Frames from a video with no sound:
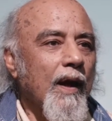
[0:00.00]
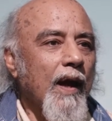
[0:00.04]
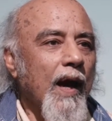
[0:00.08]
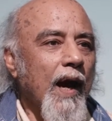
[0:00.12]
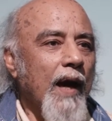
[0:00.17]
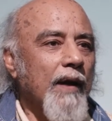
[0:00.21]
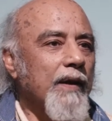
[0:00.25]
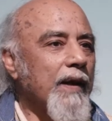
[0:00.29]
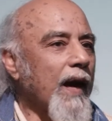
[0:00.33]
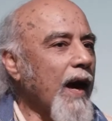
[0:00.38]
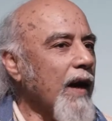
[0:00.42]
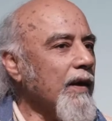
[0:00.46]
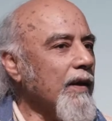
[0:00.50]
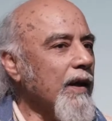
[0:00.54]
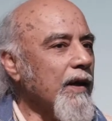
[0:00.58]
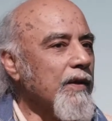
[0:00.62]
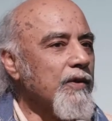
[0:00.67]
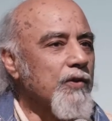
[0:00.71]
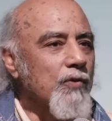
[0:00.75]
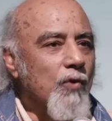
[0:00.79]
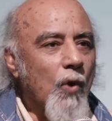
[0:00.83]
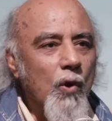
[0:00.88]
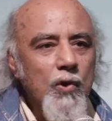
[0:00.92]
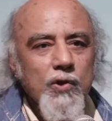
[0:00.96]
And an
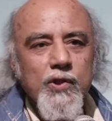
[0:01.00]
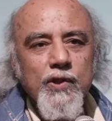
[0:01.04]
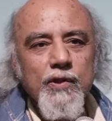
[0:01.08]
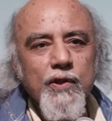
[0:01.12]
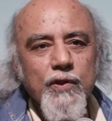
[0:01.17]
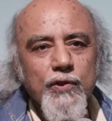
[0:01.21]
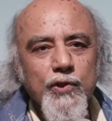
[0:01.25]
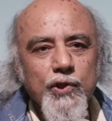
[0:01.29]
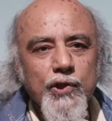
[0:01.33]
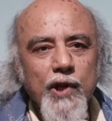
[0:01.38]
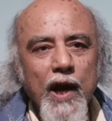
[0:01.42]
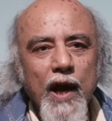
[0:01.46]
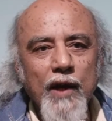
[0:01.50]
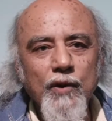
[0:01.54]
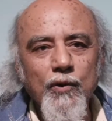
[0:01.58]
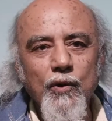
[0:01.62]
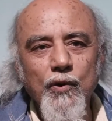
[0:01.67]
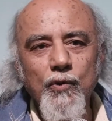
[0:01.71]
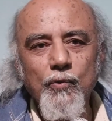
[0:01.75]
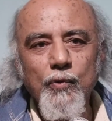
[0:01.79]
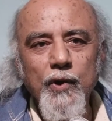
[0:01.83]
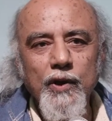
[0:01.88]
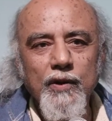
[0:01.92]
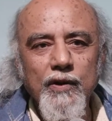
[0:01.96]
exhausted Shadow
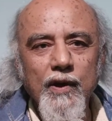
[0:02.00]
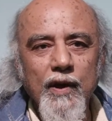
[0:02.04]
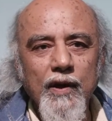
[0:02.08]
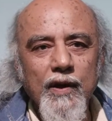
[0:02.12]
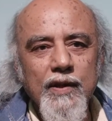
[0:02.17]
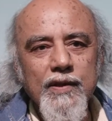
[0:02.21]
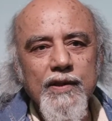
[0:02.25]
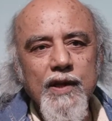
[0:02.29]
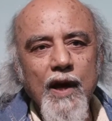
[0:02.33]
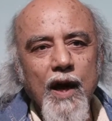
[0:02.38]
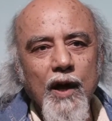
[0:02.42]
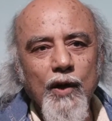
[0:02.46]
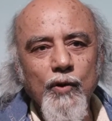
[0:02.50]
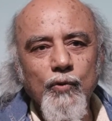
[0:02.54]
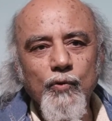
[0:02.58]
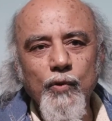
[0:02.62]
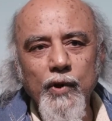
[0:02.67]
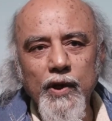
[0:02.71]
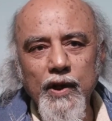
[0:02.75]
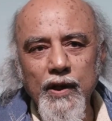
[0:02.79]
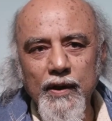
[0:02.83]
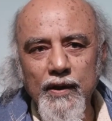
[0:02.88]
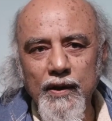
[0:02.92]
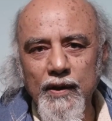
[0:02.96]
returns
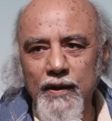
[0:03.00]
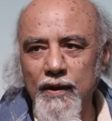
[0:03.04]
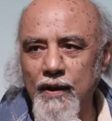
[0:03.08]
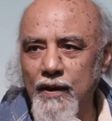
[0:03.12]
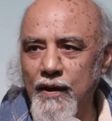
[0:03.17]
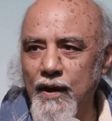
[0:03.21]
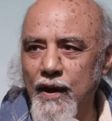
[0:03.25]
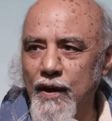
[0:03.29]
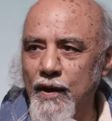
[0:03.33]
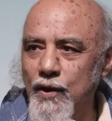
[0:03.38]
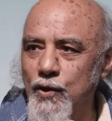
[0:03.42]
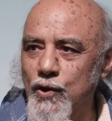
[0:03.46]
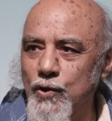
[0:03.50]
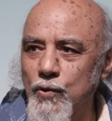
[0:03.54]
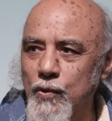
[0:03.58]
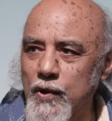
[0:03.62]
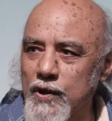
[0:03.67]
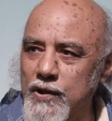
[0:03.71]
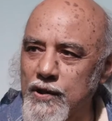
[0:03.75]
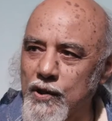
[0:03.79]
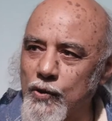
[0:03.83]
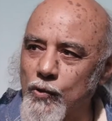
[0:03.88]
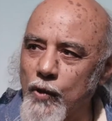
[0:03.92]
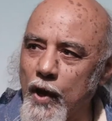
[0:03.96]
hungry to
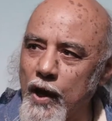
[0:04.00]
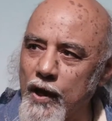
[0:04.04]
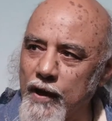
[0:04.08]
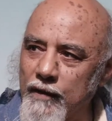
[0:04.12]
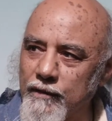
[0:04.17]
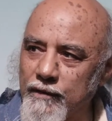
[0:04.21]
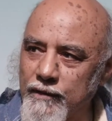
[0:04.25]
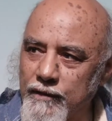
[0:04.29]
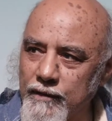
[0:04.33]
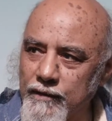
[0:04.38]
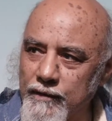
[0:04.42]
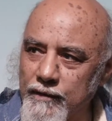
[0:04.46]
its grave.